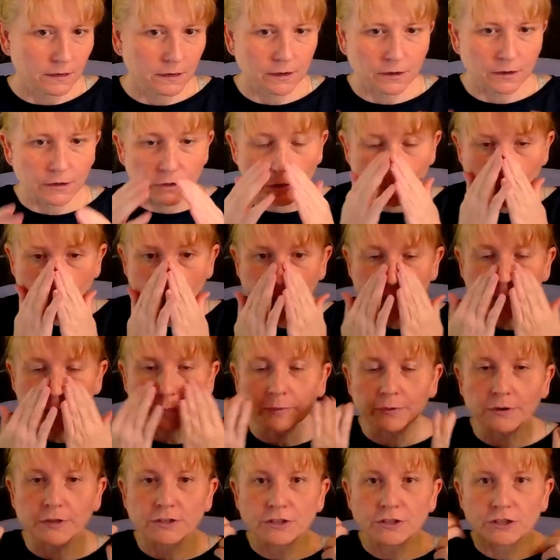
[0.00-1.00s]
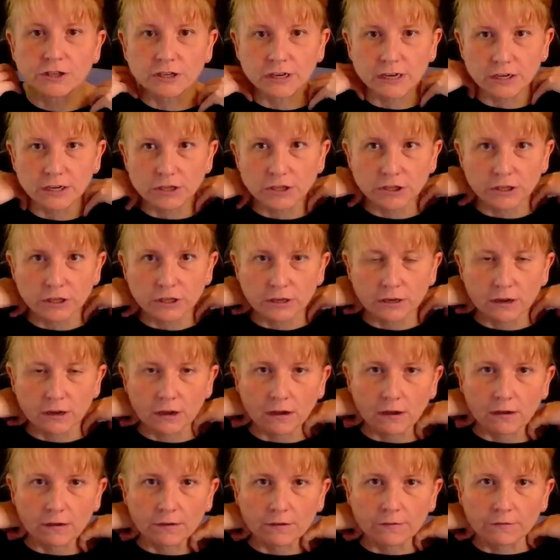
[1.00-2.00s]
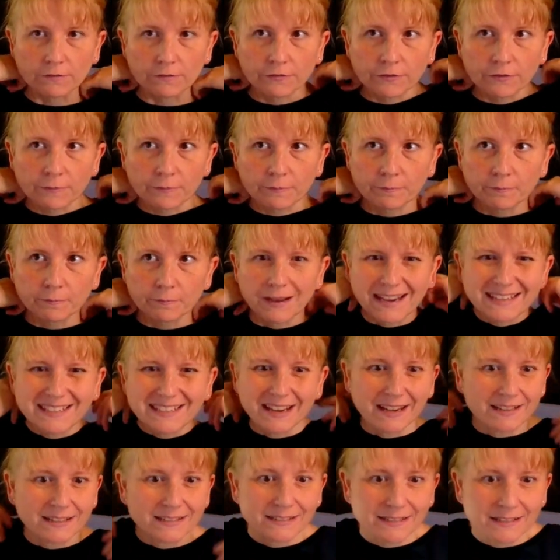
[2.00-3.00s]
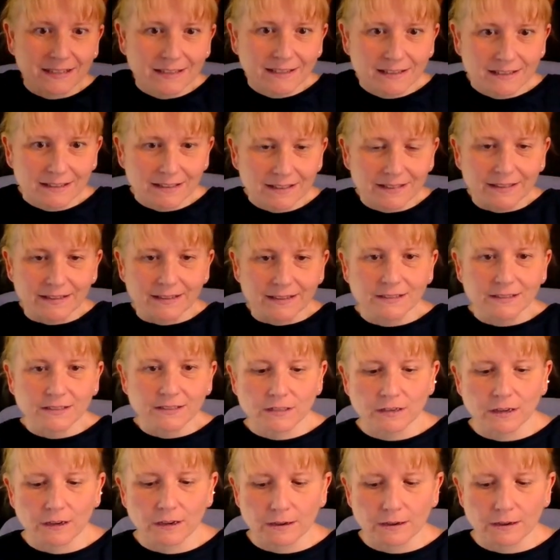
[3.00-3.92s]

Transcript: your appreciation of my testing these